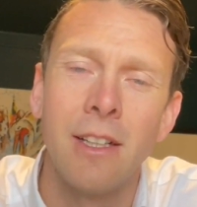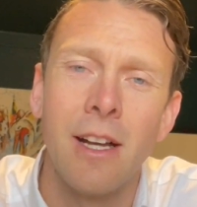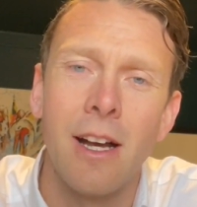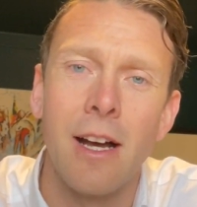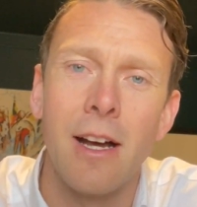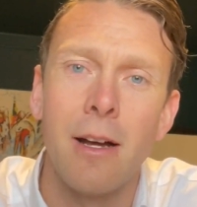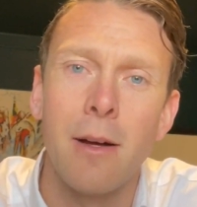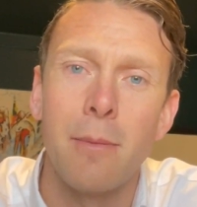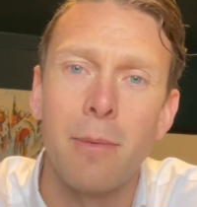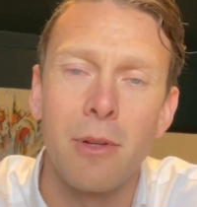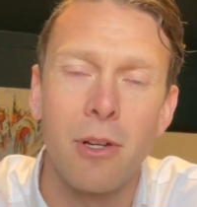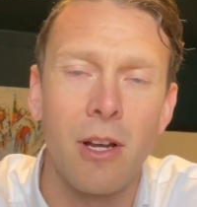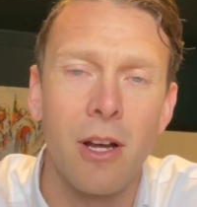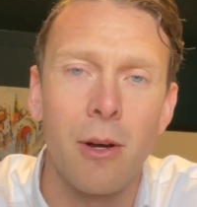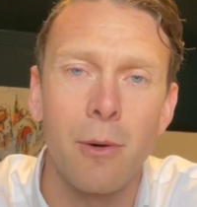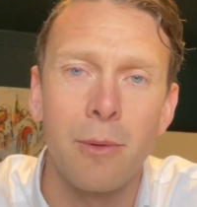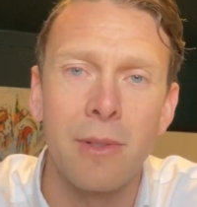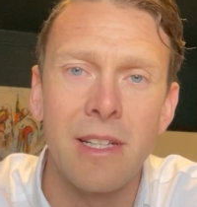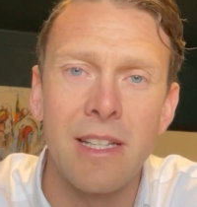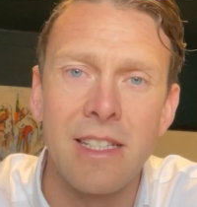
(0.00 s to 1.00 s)
But
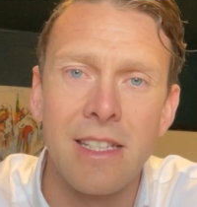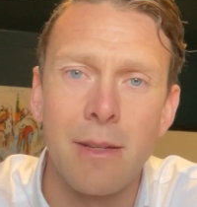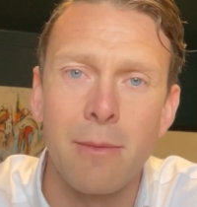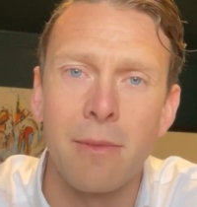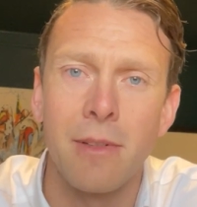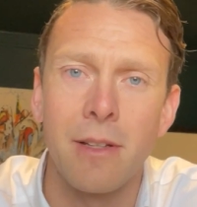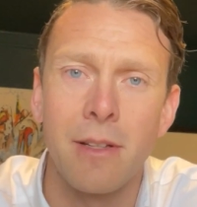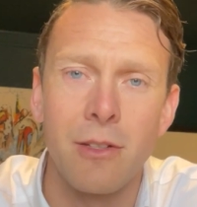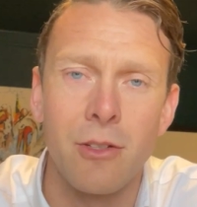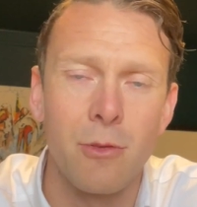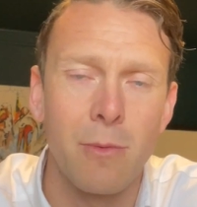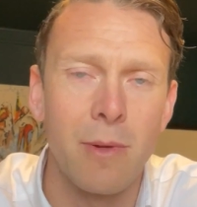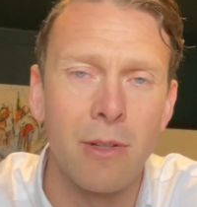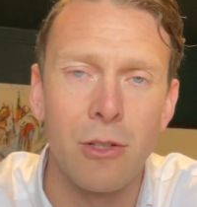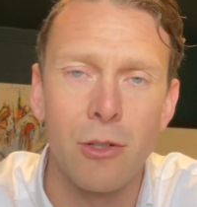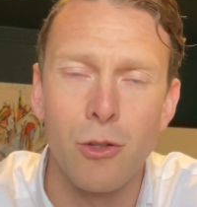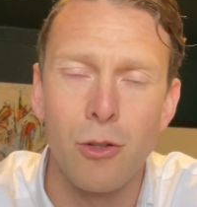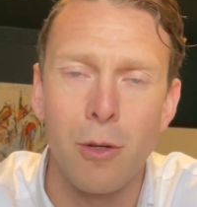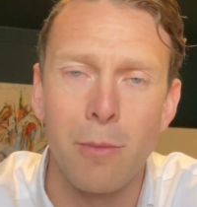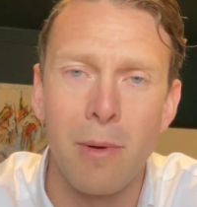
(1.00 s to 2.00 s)
Cole and his team have done a
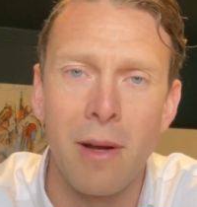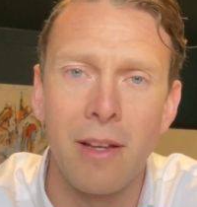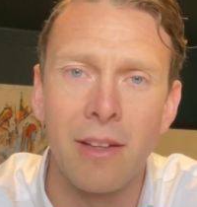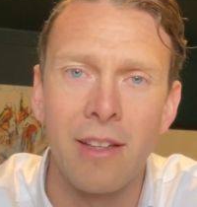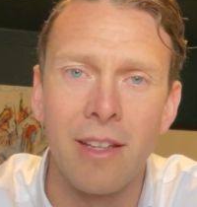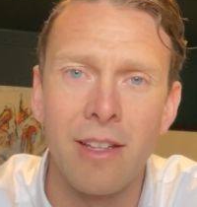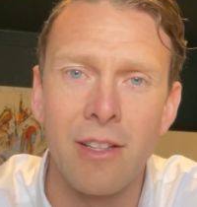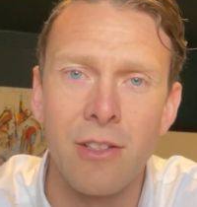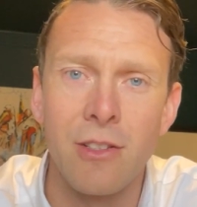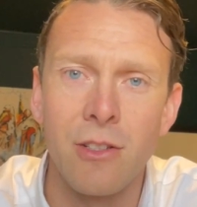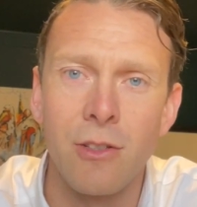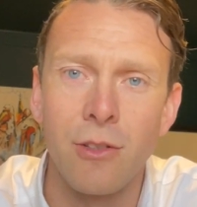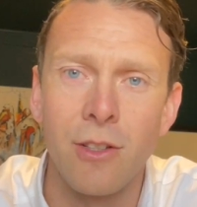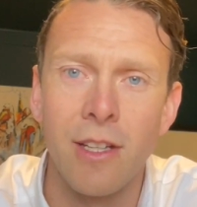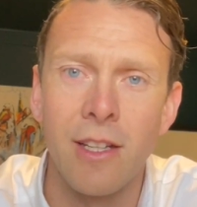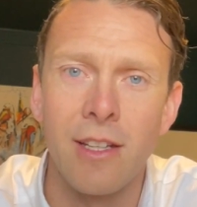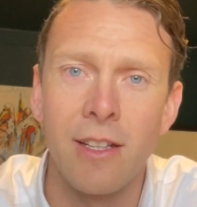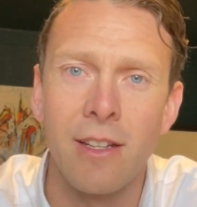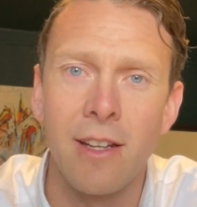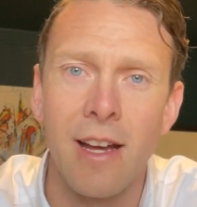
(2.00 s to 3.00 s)
tremendous job out there. It's
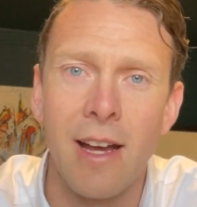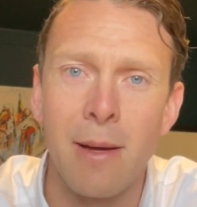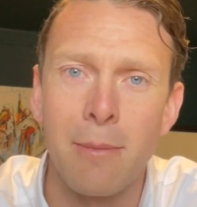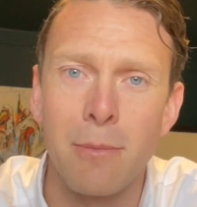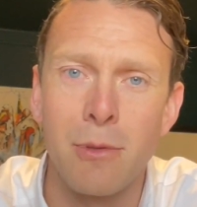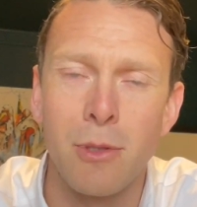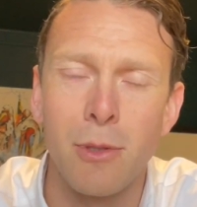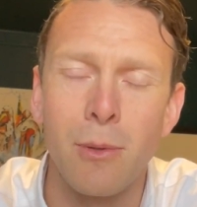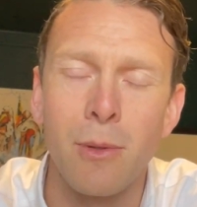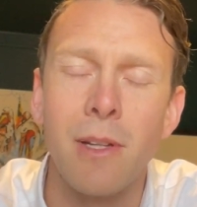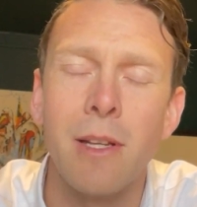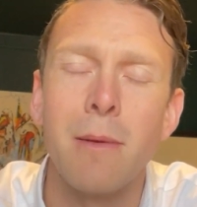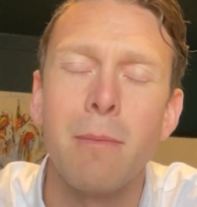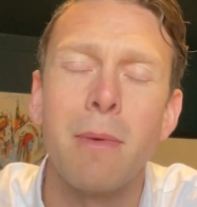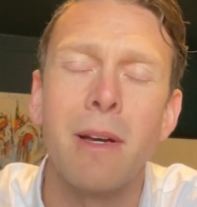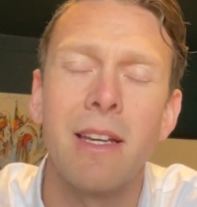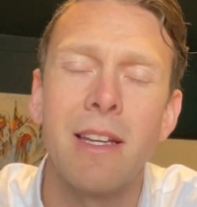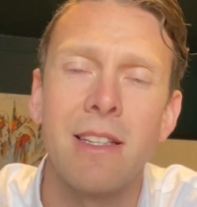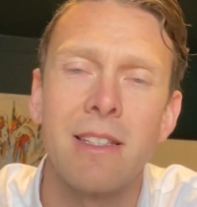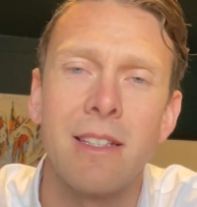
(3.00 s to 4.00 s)
looking absolutely
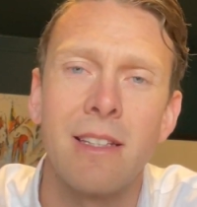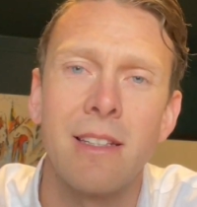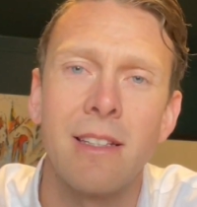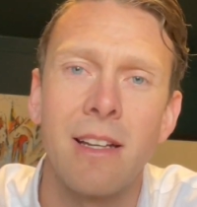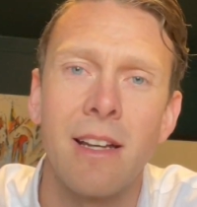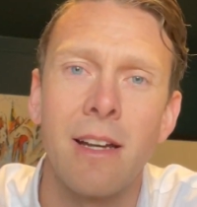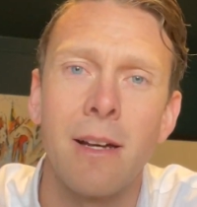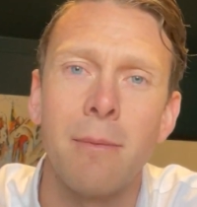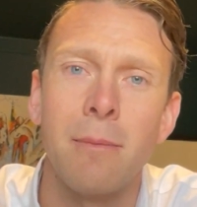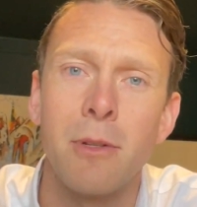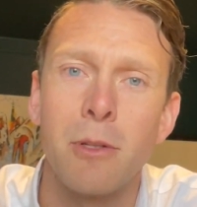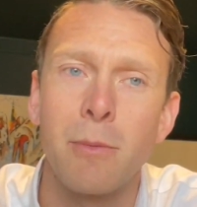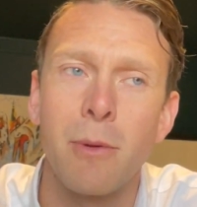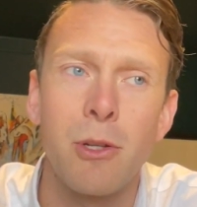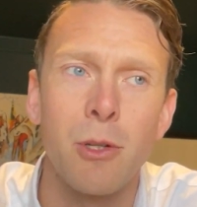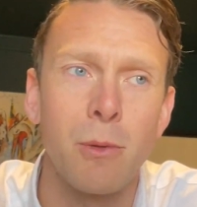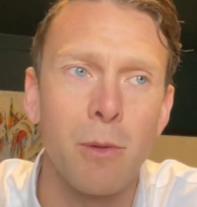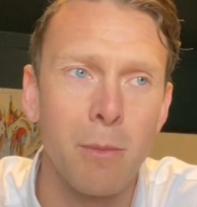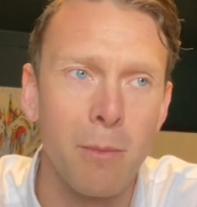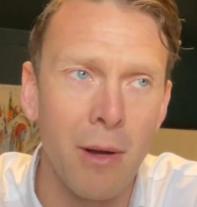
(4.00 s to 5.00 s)
amazing,
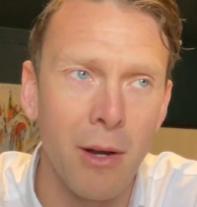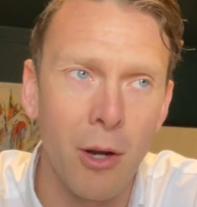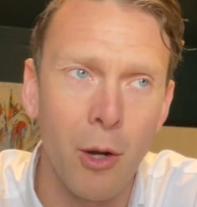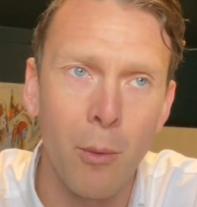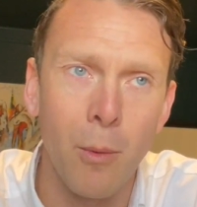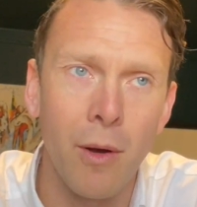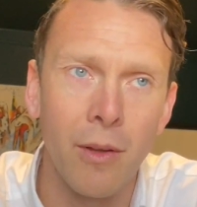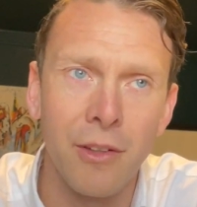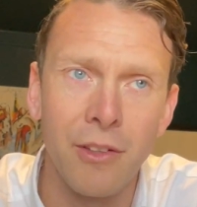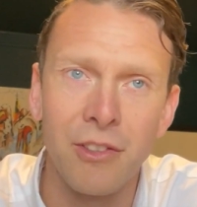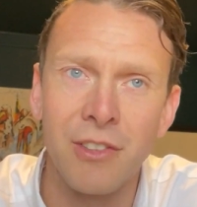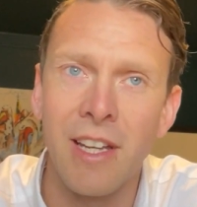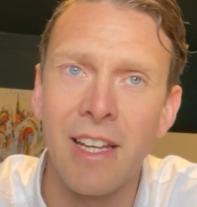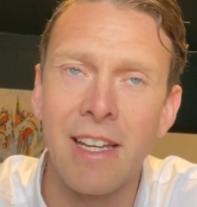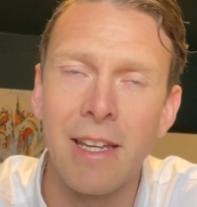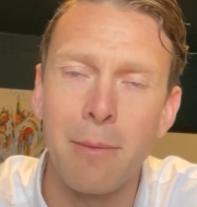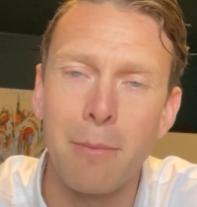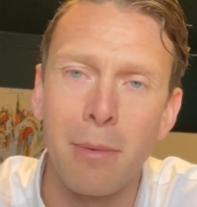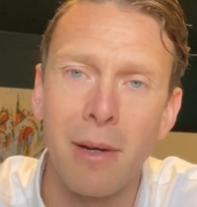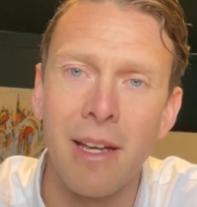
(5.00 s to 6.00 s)
especially the bunker work that's
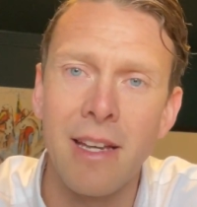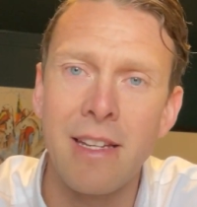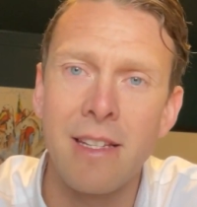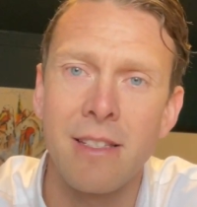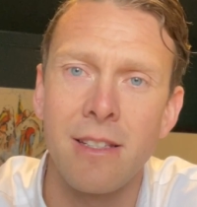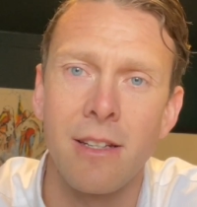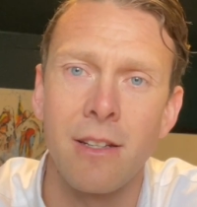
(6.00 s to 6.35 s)
taking place.